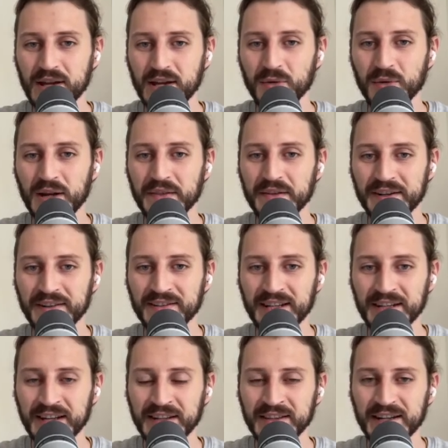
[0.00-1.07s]
You can restart
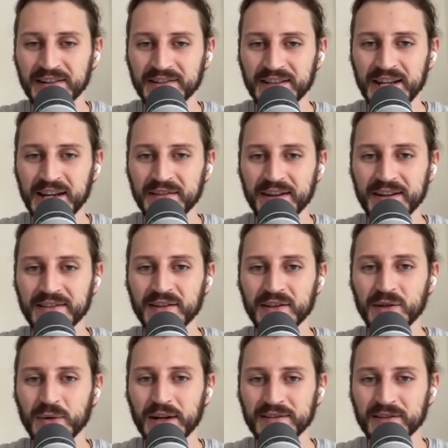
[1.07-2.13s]
the entire sequence,
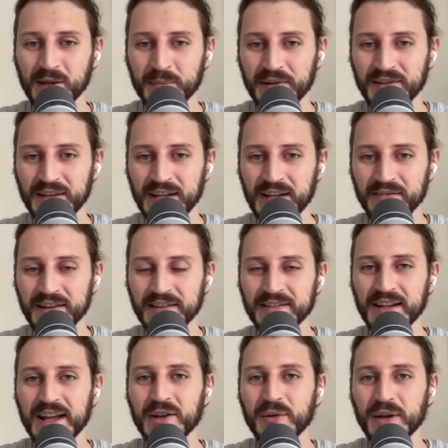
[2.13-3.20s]
you can stop the sequence,
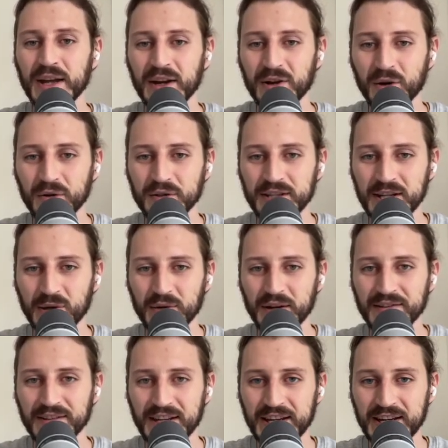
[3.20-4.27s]
and you can continue the
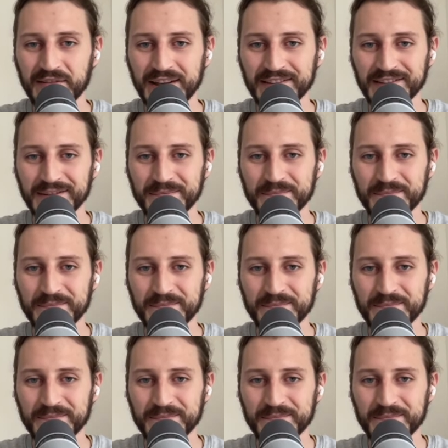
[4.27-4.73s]
sequence.